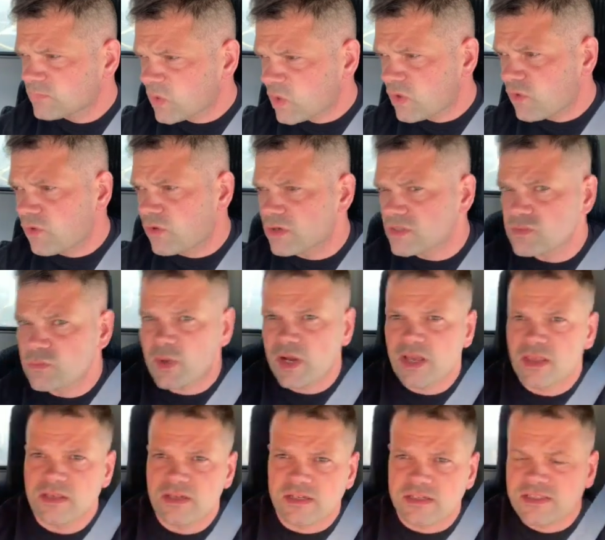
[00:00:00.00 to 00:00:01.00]
Going as
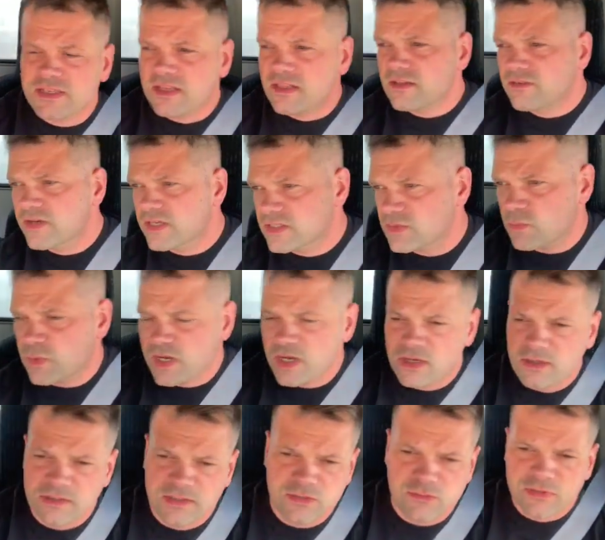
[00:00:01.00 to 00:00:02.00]
well, it accelerates
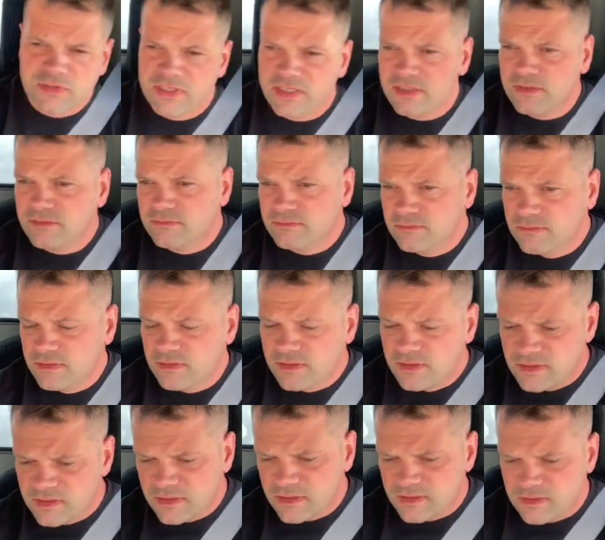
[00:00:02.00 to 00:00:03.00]
well. It's really,
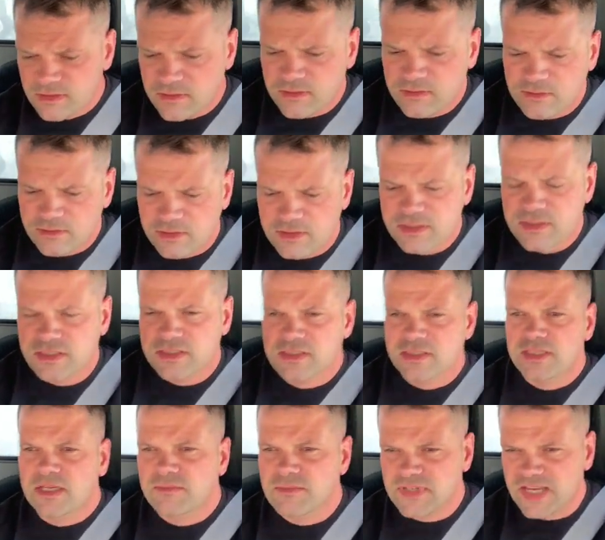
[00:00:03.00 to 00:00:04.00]

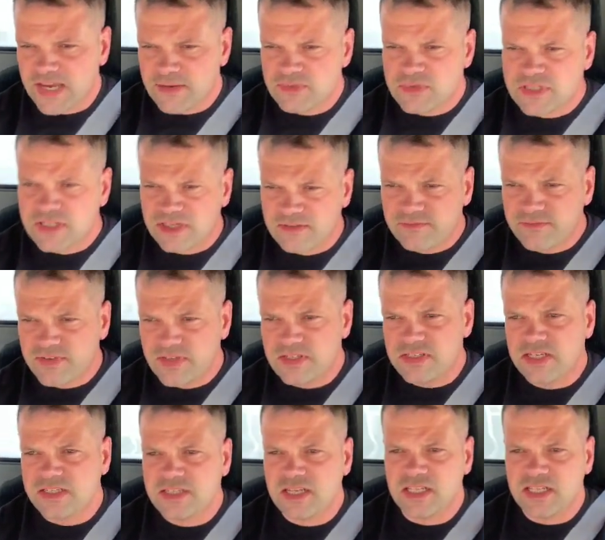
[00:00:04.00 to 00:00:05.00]
sometimes it feels
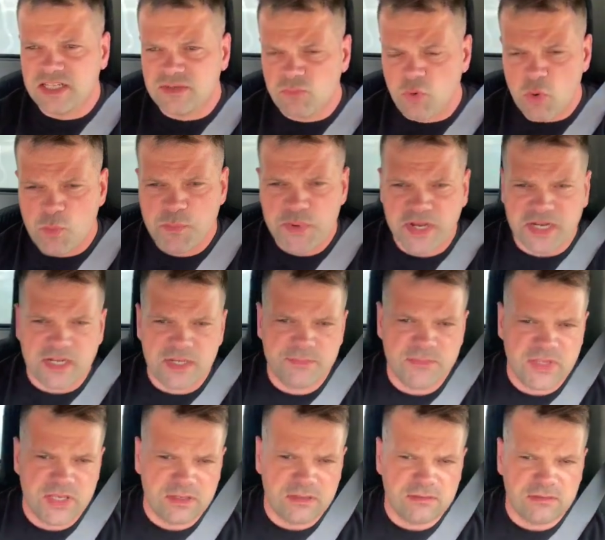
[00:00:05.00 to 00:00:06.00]
like it's got a little more pickup
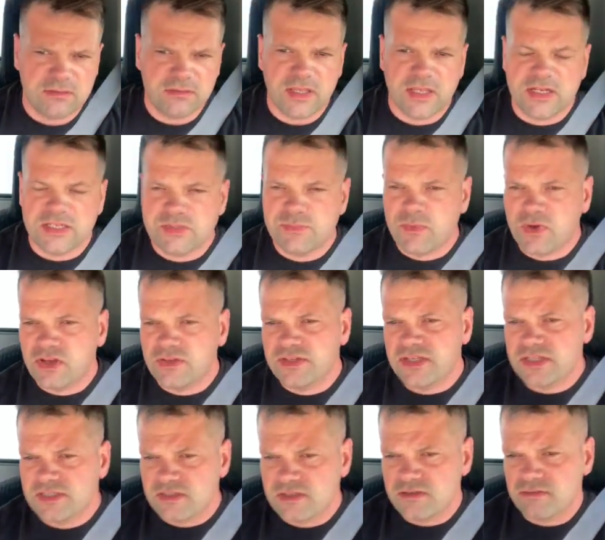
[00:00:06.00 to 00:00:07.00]
than a small
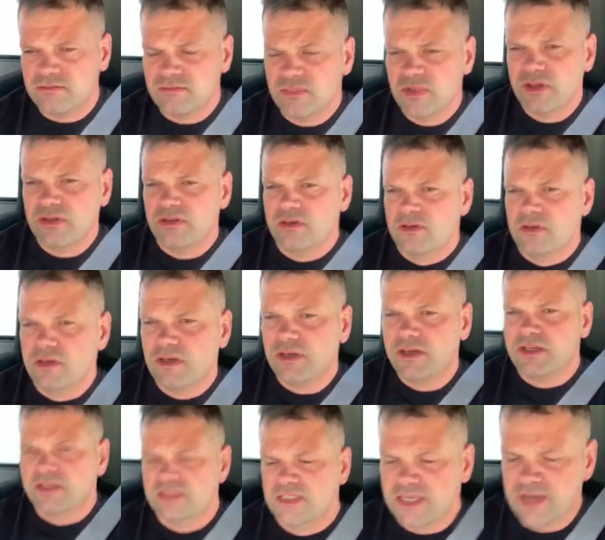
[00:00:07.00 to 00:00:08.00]
diesel.
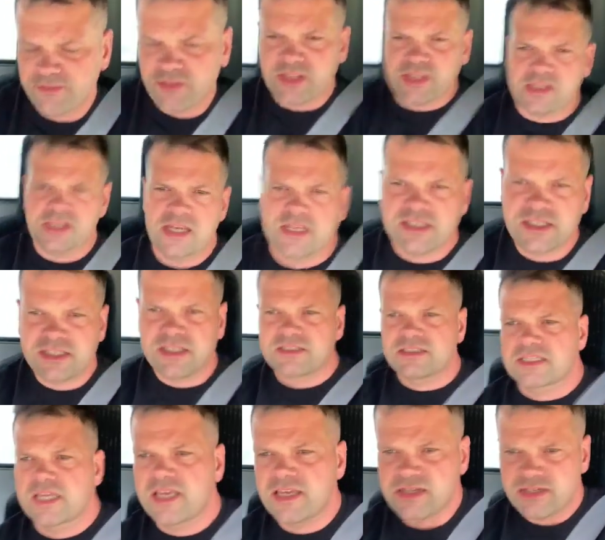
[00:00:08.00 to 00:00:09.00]
Definitely less than,
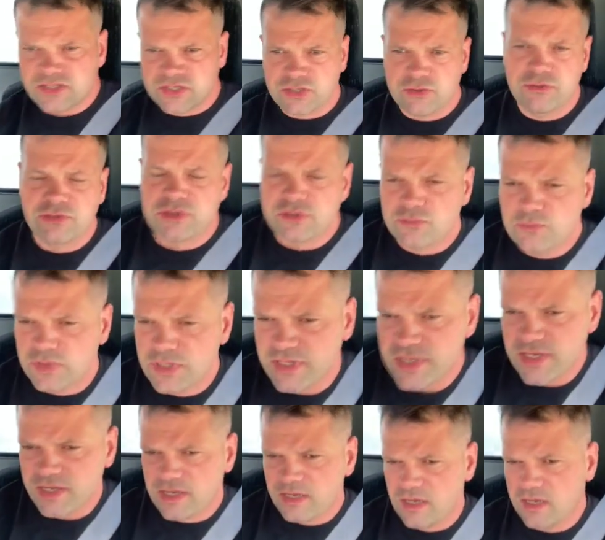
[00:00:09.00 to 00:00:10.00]
say, an Isuzu with the